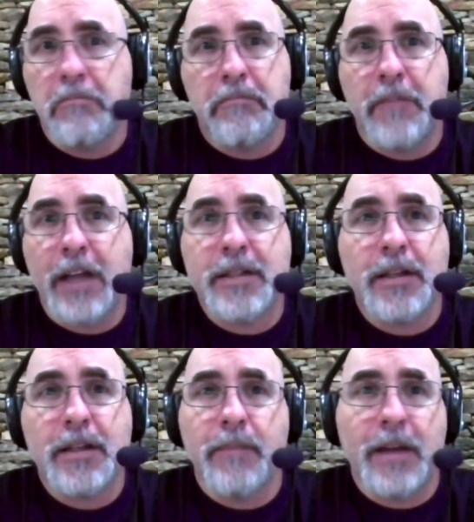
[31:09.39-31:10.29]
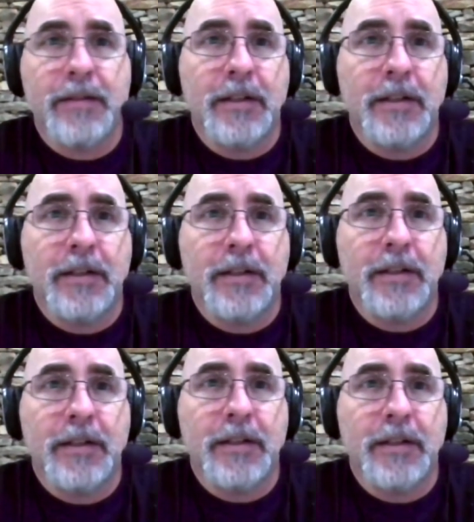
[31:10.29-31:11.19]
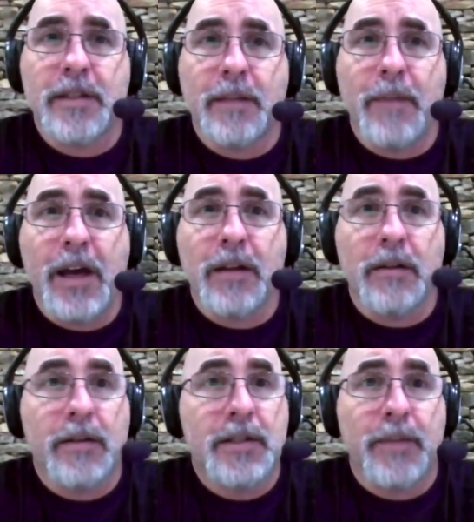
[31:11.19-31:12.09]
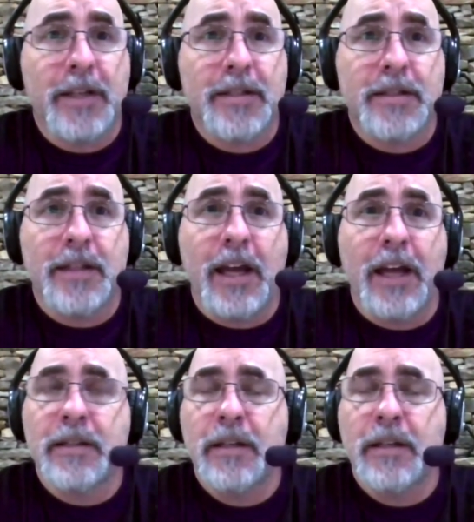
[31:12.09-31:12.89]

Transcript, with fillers: Yeah. That's a I think that's a realistic model. And some places that